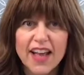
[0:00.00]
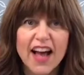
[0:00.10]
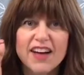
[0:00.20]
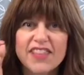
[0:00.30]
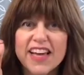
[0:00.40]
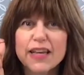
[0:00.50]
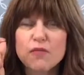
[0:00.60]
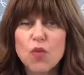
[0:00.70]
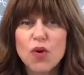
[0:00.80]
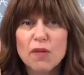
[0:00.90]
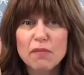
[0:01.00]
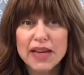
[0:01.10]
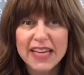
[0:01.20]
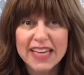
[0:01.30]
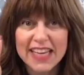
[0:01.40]
of getting more
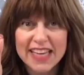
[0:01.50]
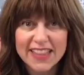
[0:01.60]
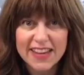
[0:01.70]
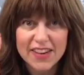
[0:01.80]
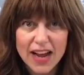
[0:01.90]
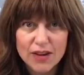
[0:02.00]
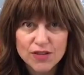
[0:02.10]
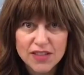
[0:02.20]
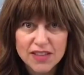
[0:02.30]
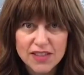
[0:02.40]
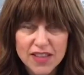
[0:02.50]
money in their house